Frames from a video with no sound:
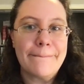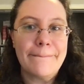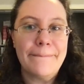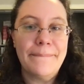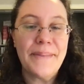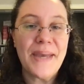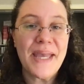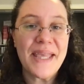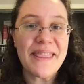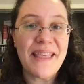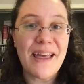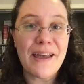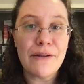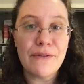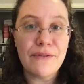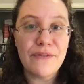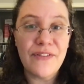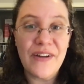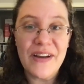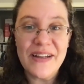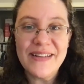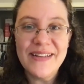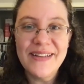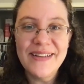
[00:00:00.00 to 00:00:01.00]
make that
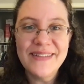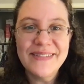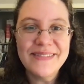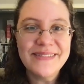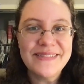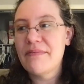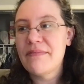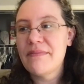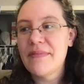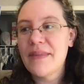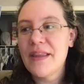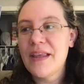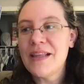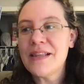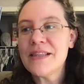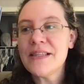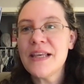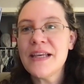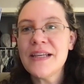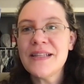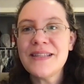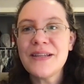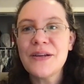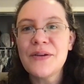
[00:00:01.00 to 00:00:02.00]
fun. It's,
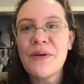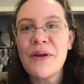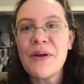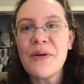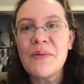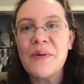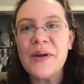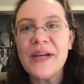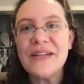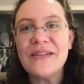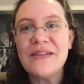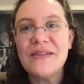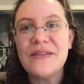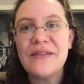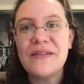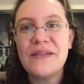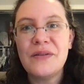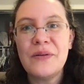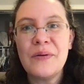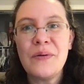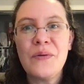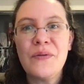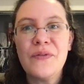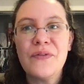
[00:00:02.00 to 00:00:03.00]
it's a great way
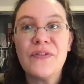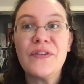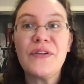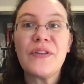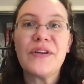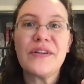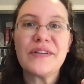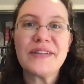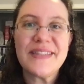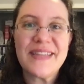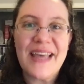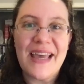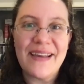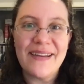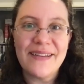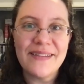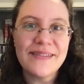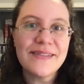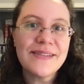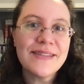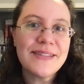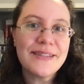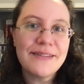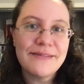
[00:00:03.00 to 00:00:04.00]
to further
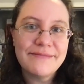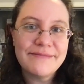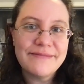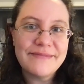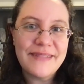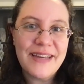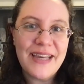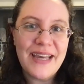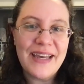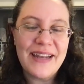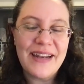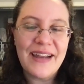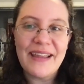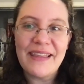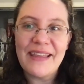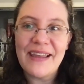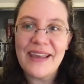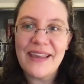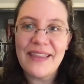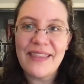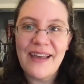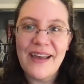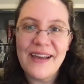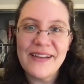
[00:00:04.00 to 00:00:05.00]
science, and I
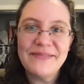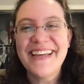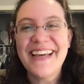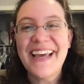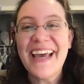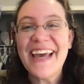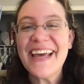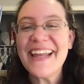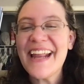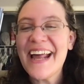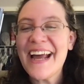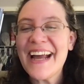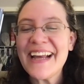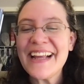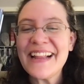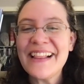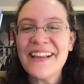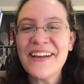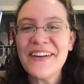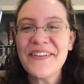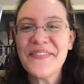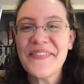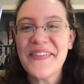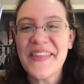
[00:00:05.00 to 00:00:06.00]
like that. And I
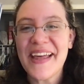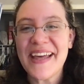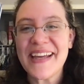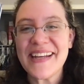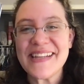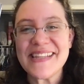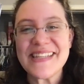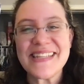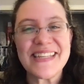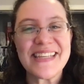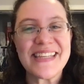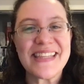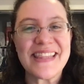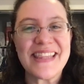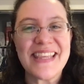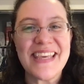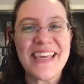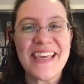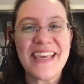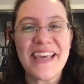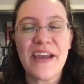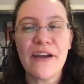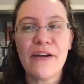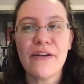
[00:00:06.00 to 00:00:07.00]
love that
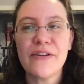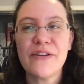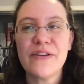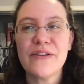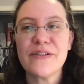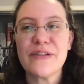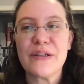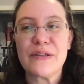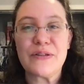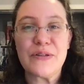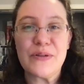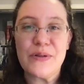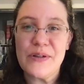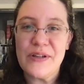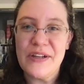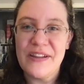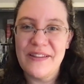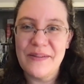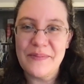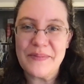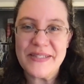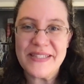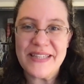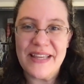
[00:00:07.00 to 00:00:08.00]
the characters are true to
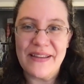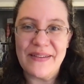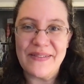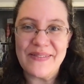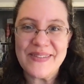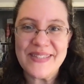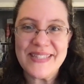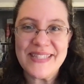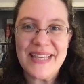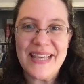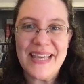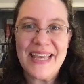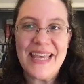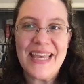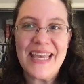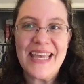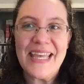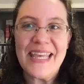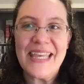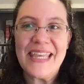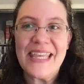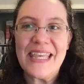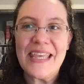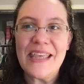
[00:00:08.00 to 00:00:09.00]
themselves,
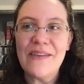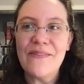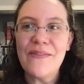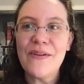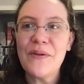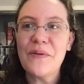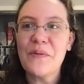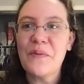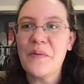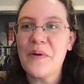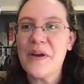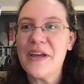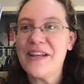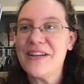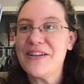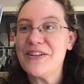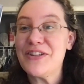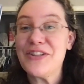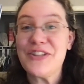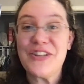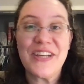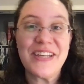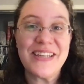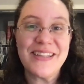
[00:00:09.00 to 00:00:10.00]
even when
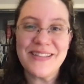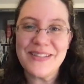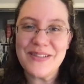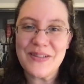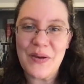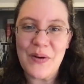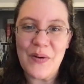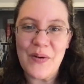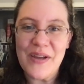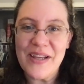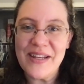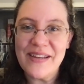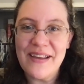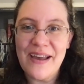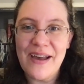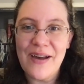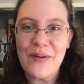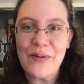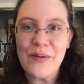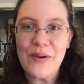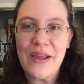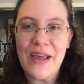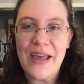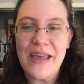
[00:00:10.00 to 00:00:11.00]
shit is going
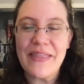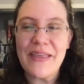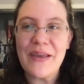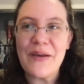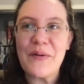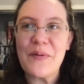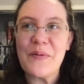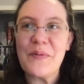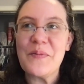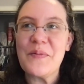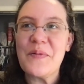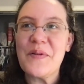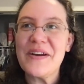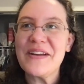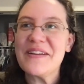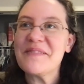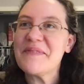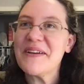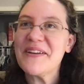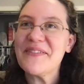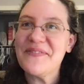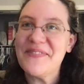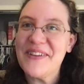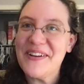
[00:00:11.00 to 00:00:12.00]
down. I think one of
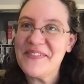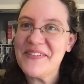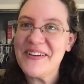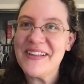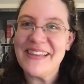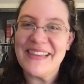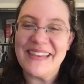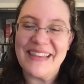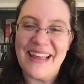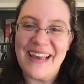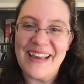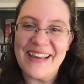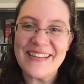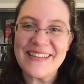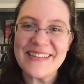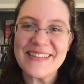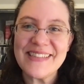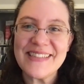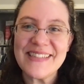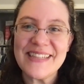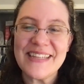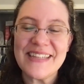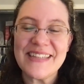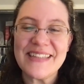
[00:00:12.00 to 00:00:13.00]
my favorite
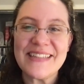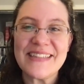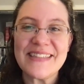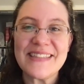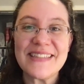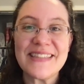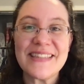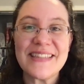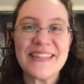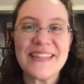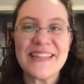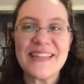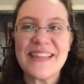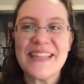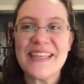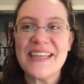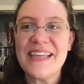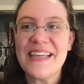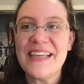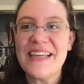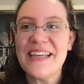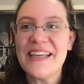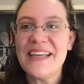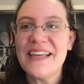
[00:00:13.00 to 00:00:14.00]
lines is
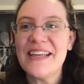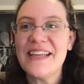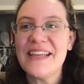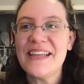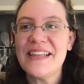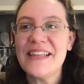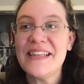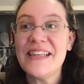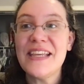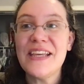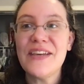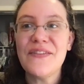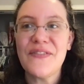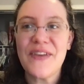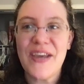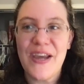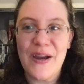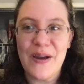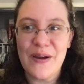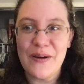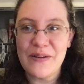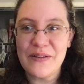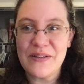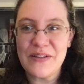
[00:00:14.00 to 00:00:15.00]
the Neve
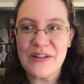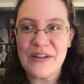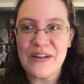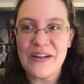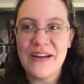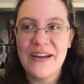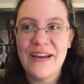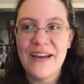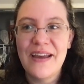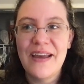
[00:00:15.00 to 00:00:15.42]
character,